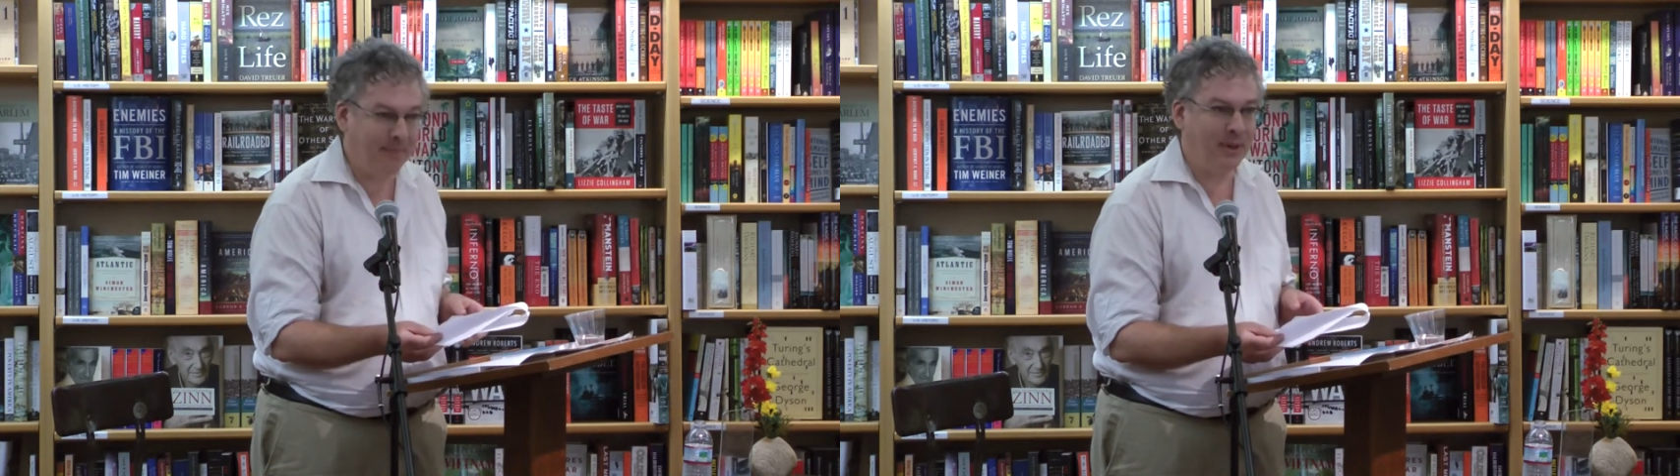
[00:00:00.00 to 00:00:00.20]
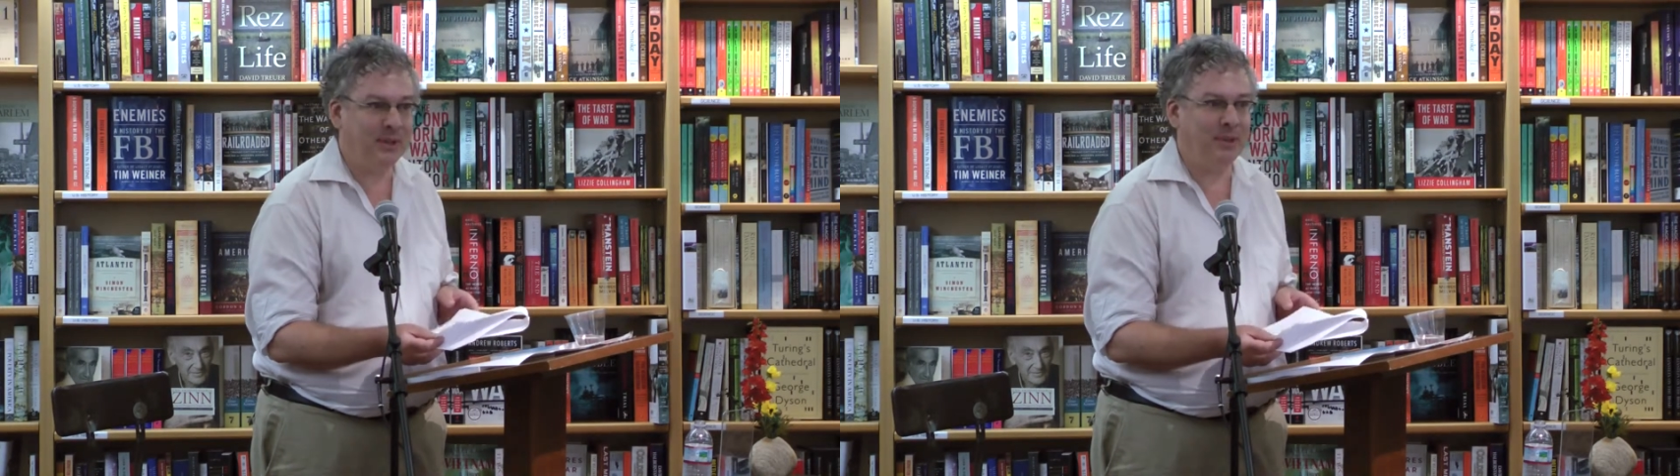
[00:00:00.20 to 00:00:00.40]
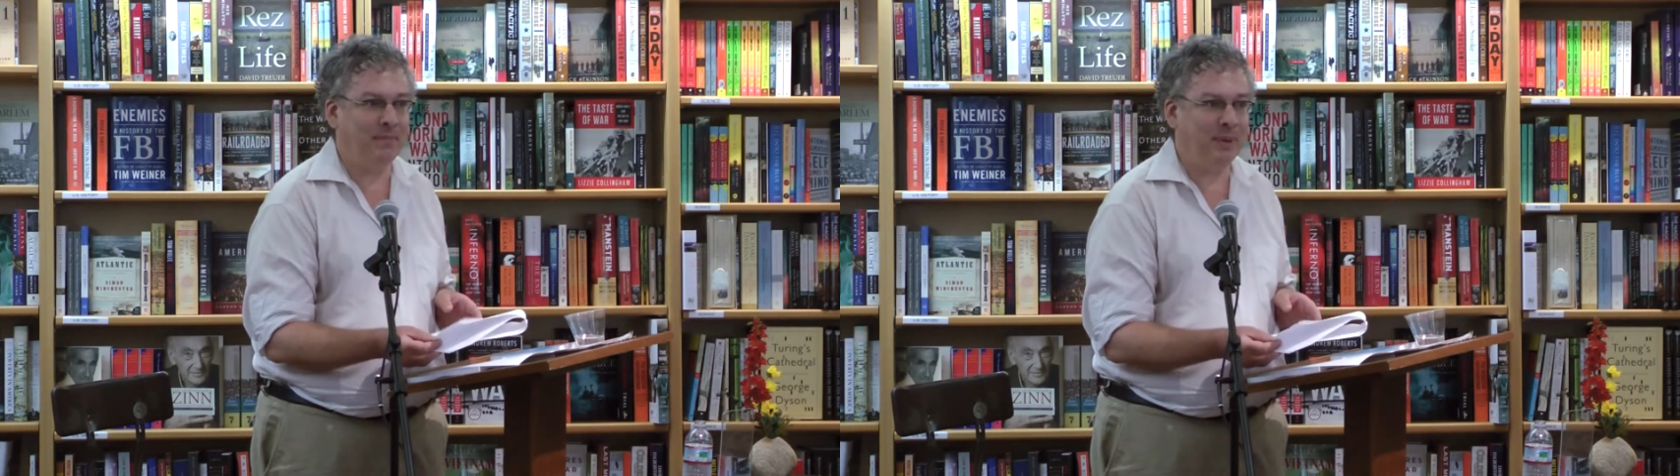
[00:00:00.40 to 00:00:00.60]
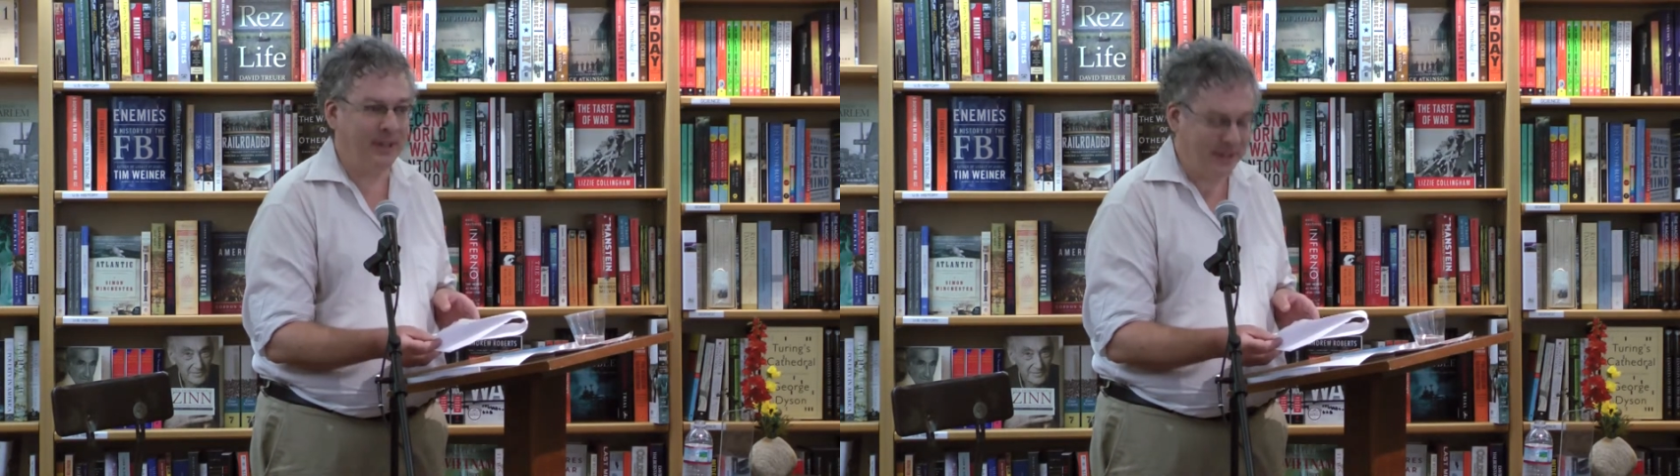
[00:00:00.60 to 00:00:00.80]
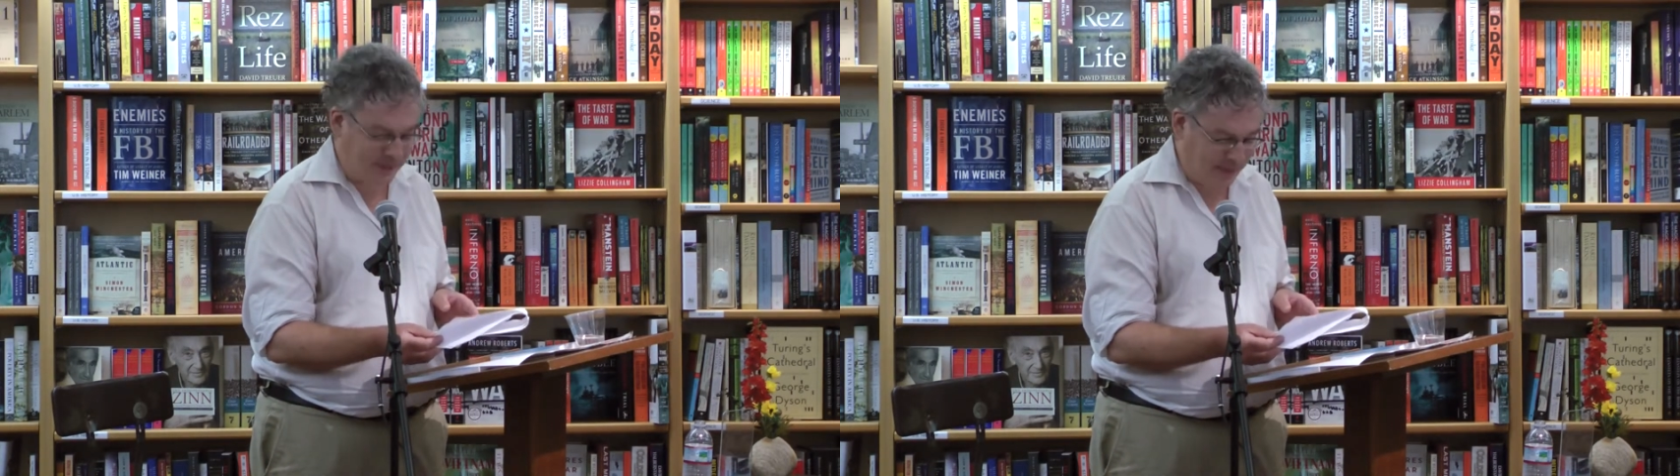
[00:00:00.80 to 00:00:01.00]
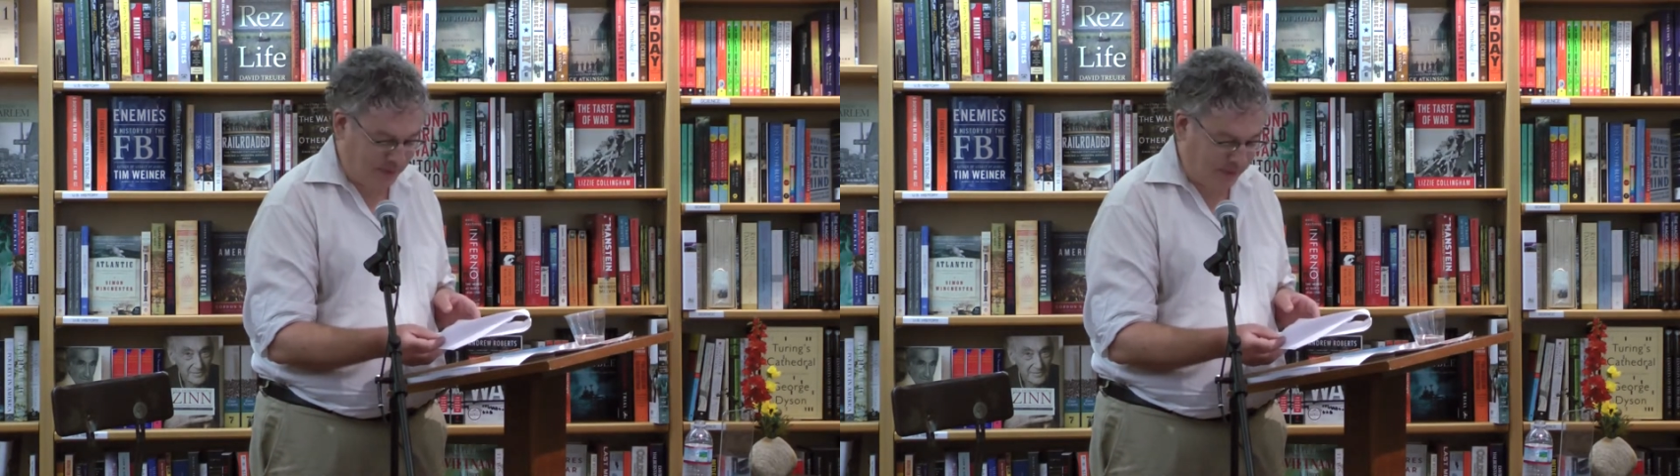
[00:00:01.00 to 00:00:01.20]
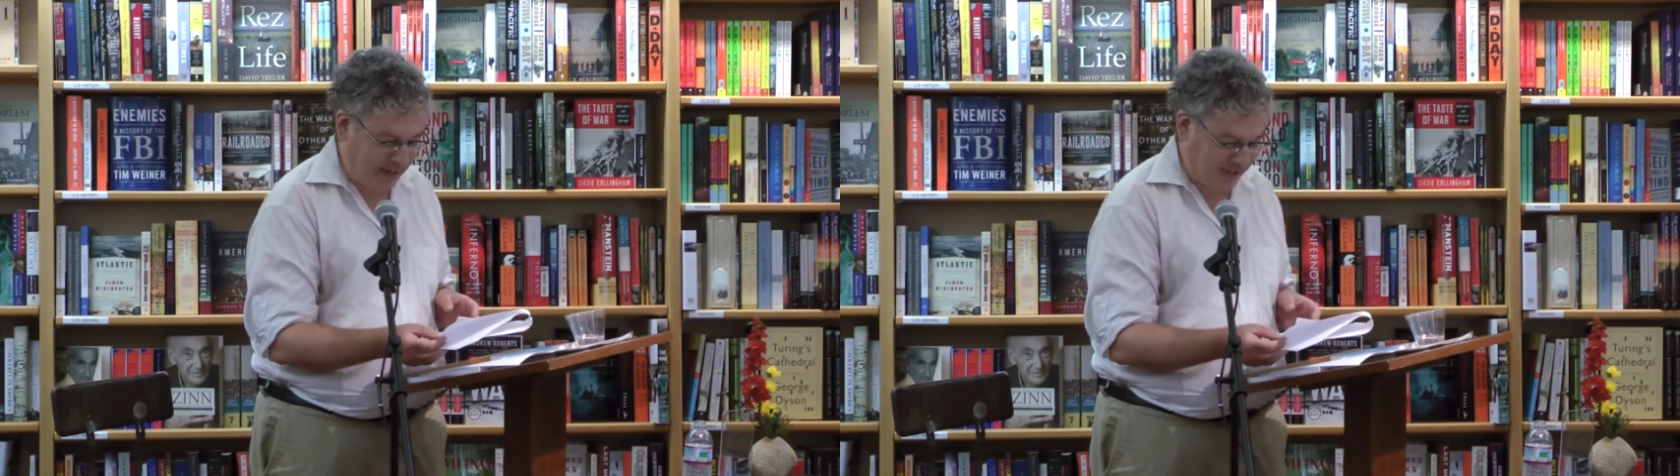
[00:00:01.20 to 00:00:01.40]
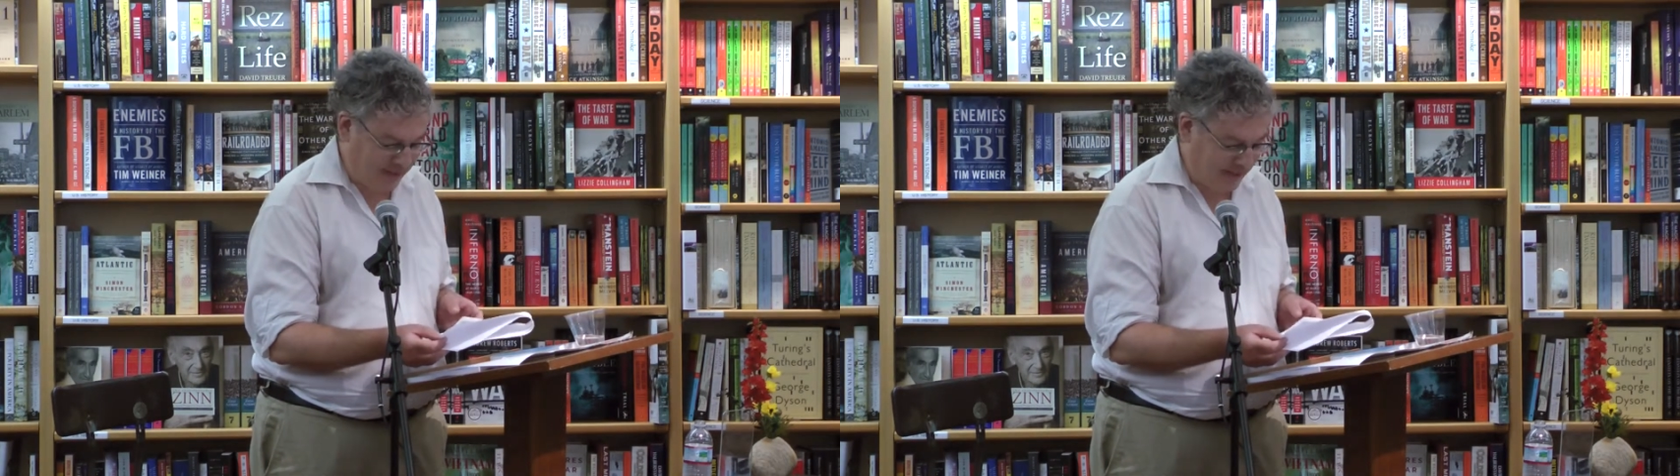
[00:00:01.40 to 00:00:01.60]
merchant prince and his
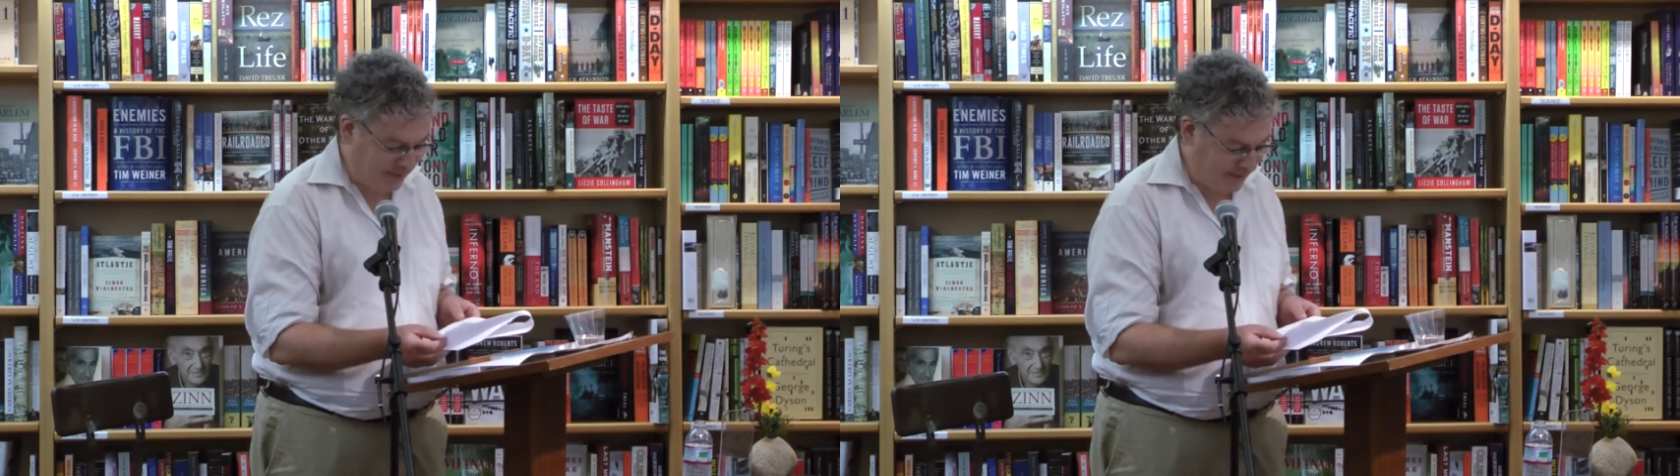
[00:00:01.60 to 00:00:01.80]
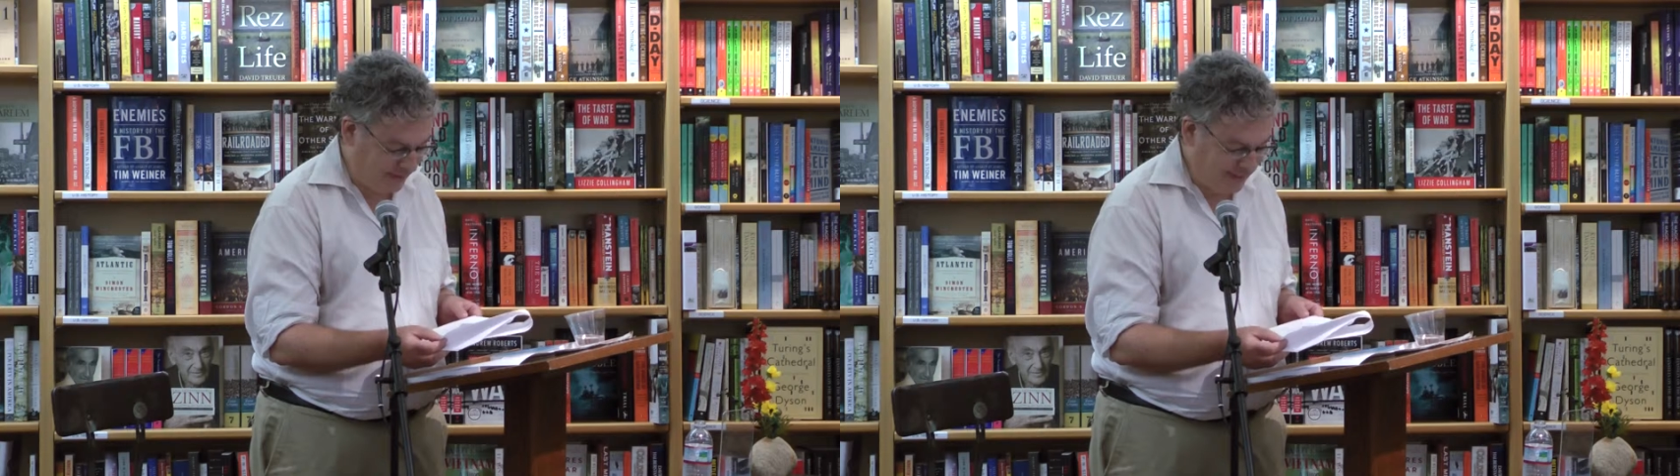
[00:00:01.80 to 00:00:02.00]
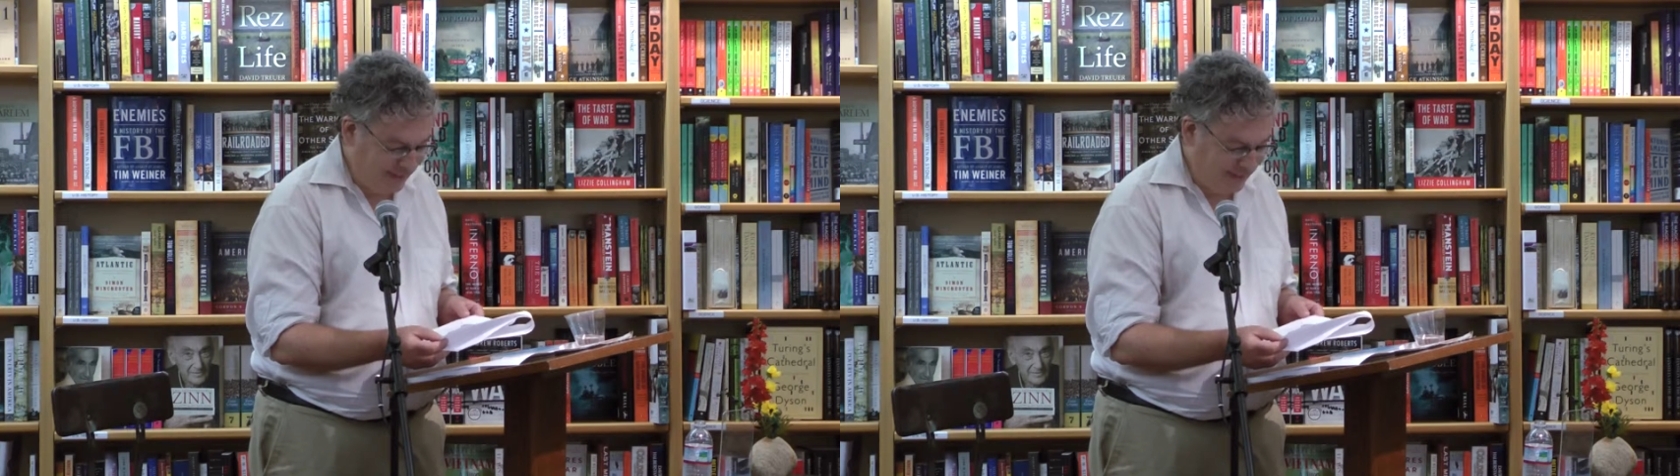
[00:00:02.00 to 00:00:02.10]
predecessor.